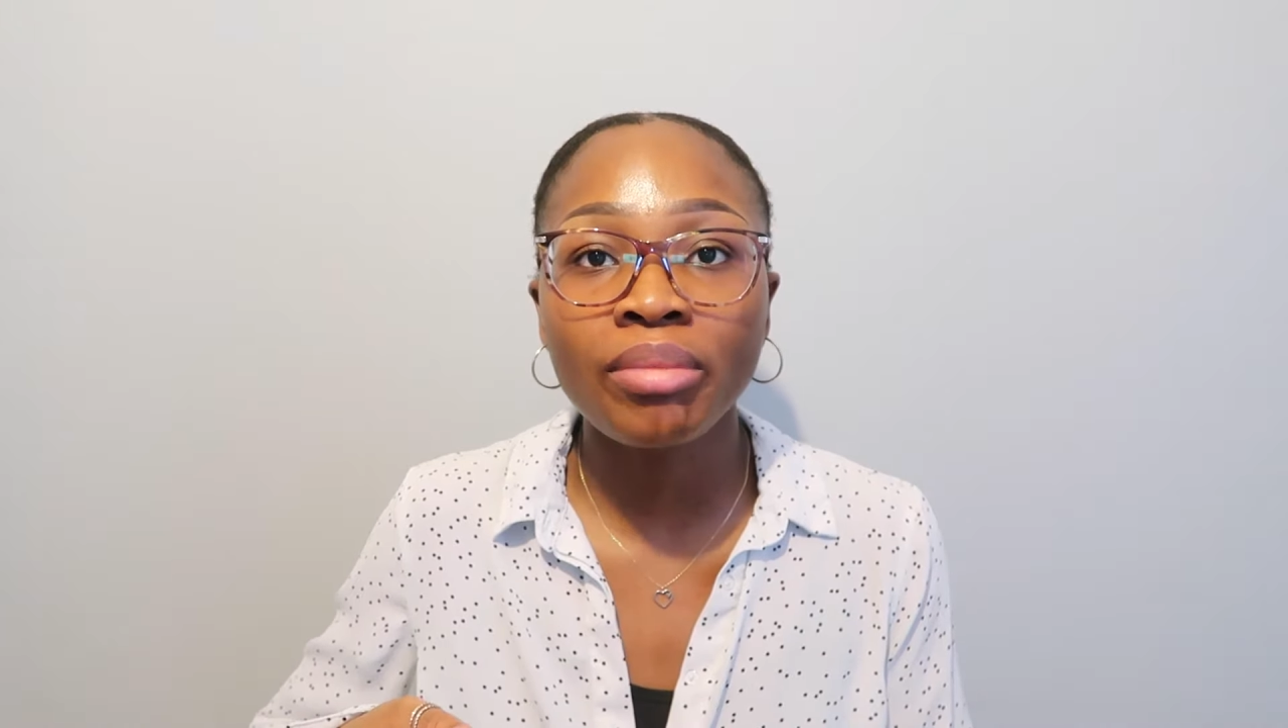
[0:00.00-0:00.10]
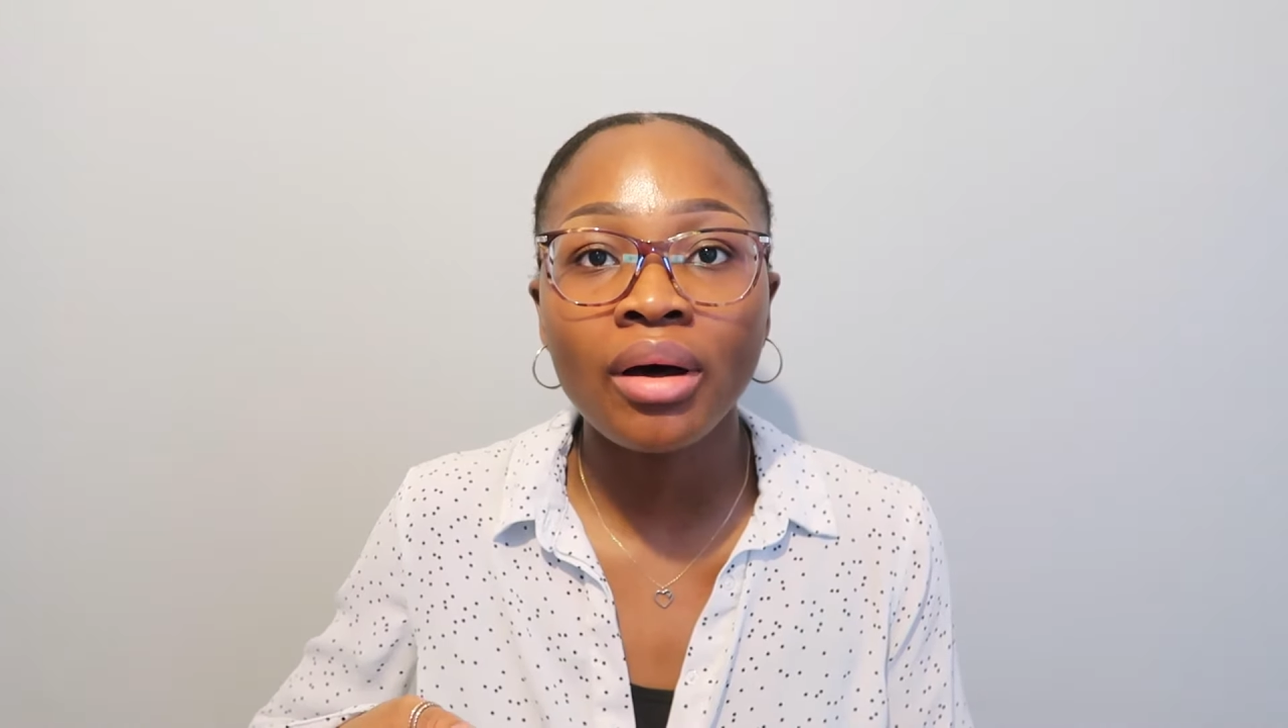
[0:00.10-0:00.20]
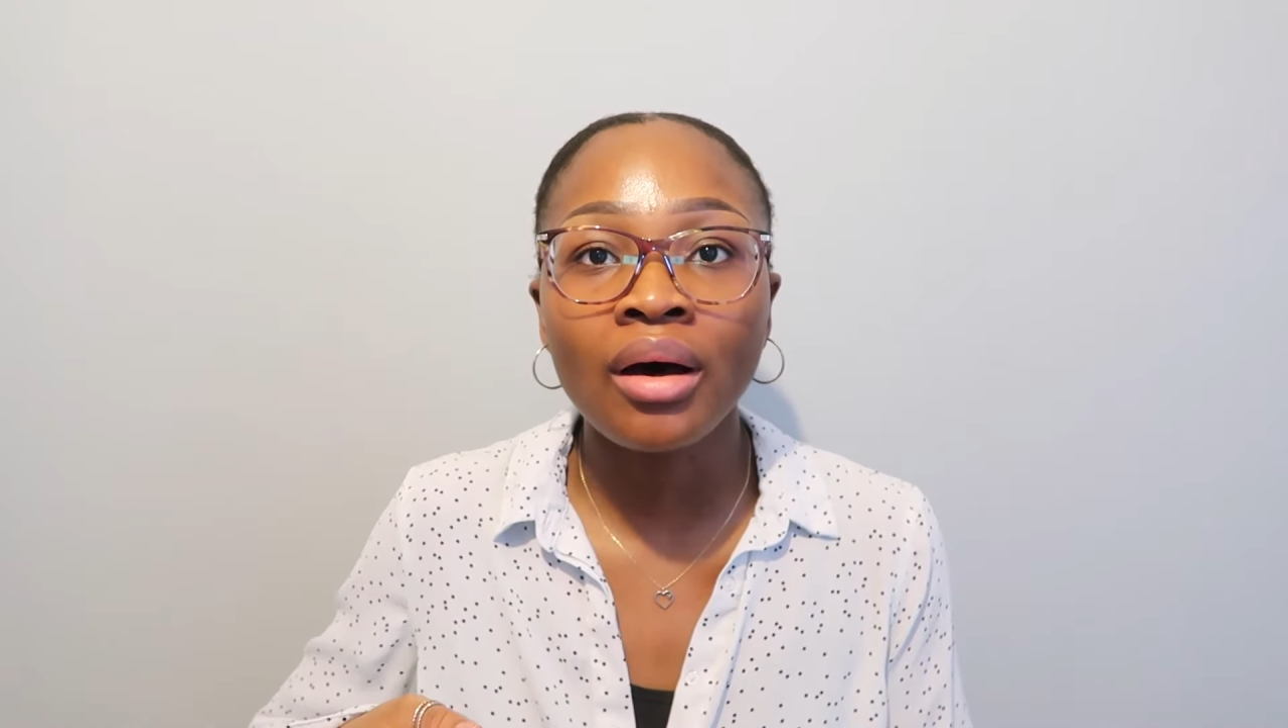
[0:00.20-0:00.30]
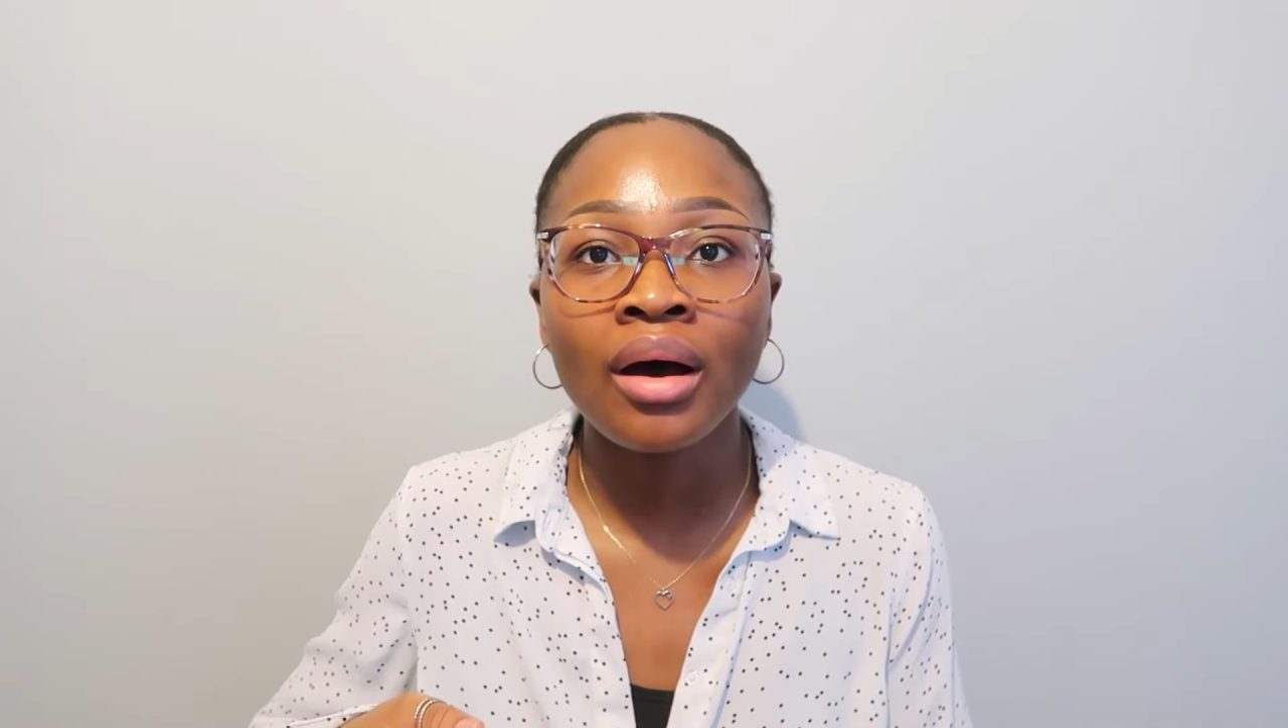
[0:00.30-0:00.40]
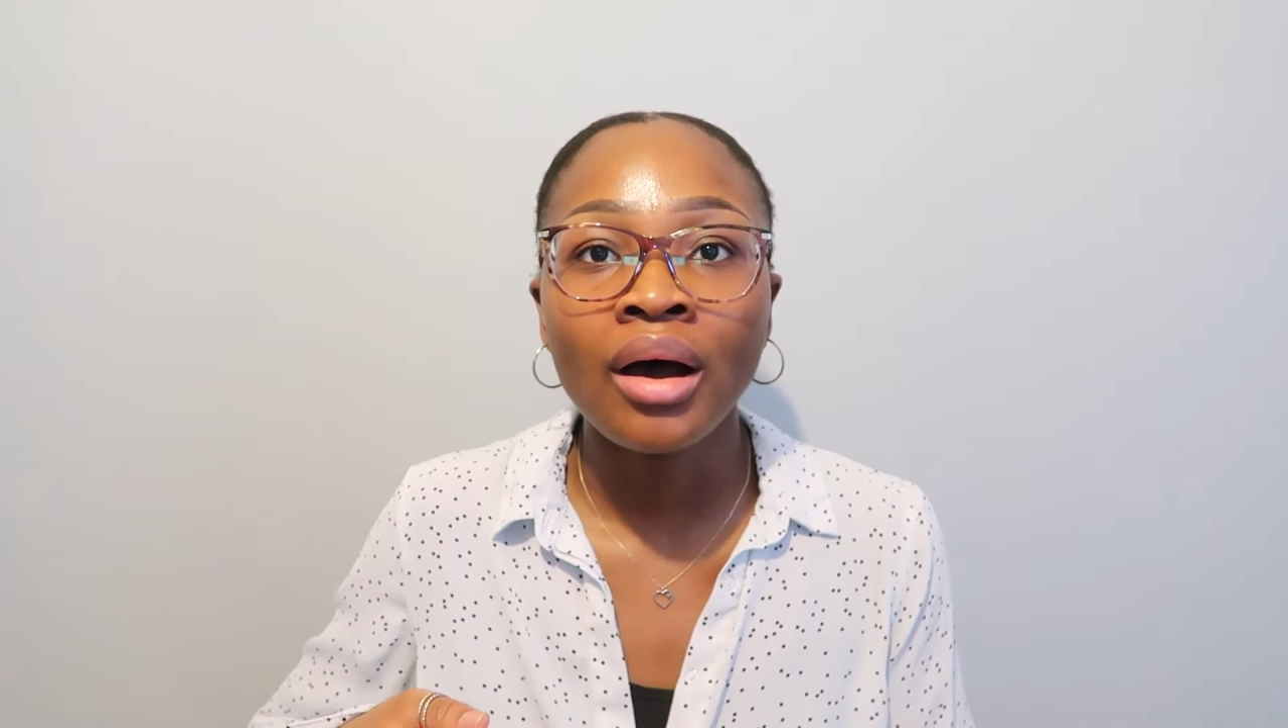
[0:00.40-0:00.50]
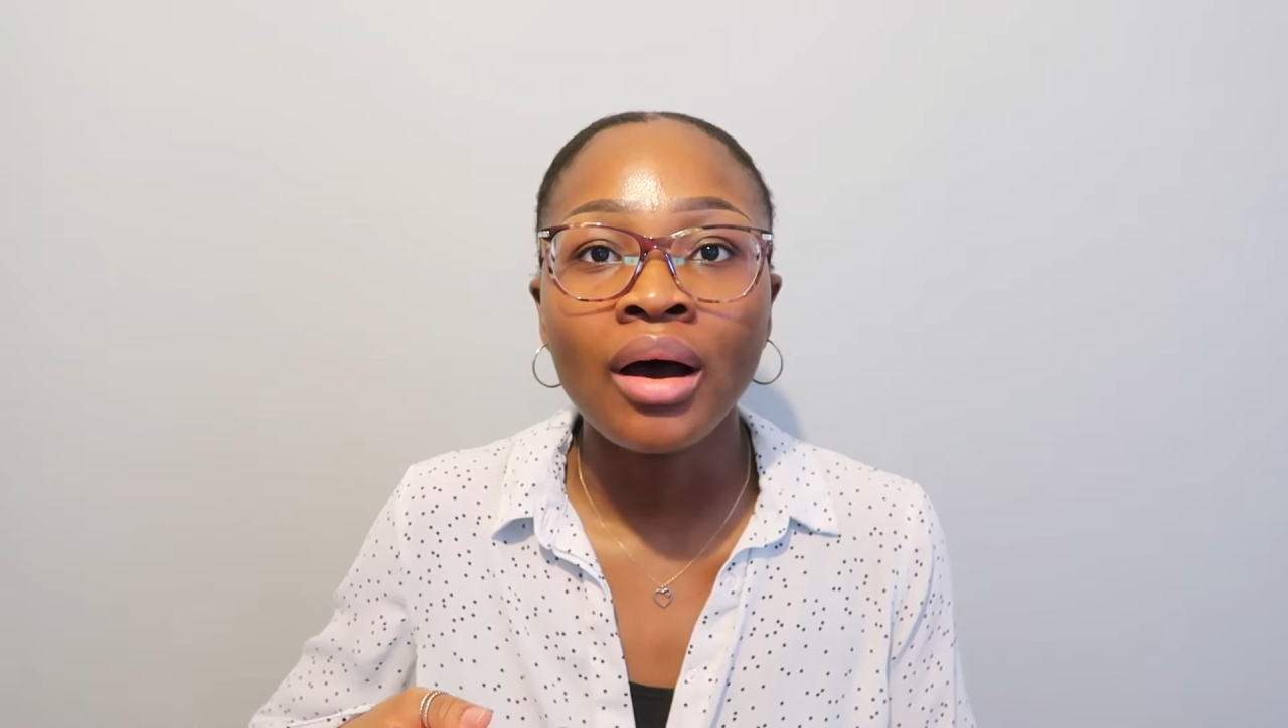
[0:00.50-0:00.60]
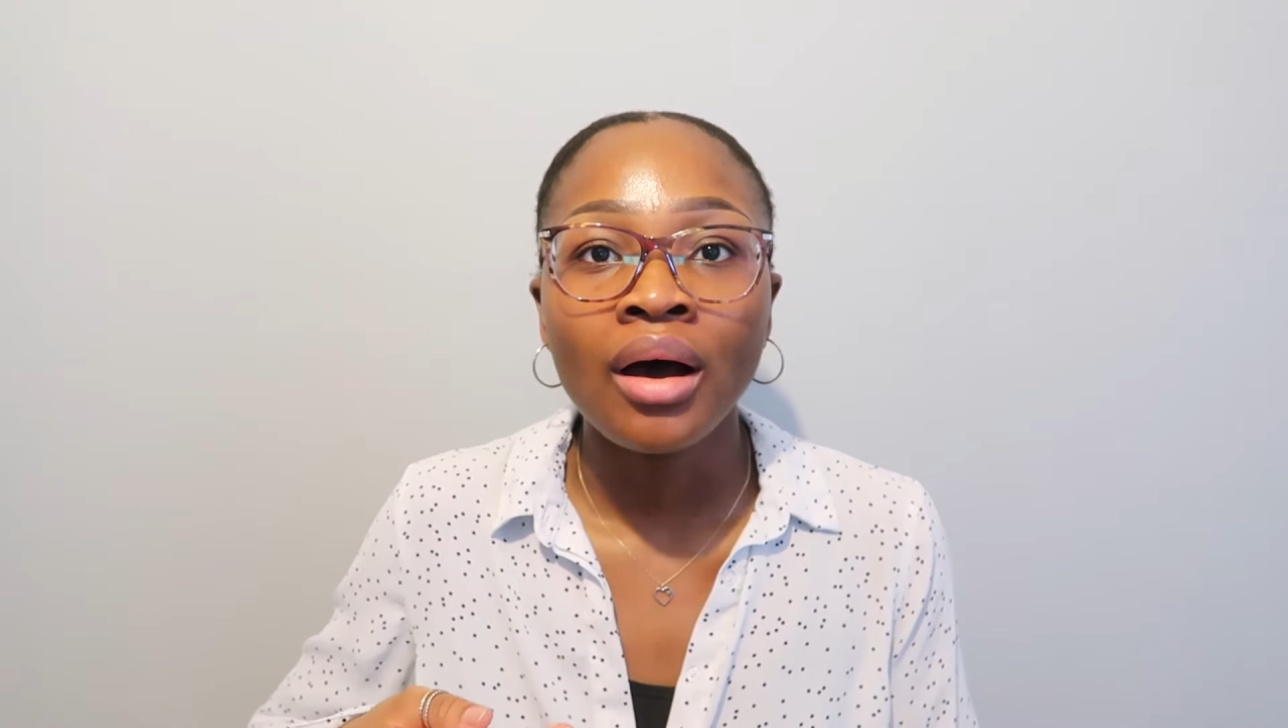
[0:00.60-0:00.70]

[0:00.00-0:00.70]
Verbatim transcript: but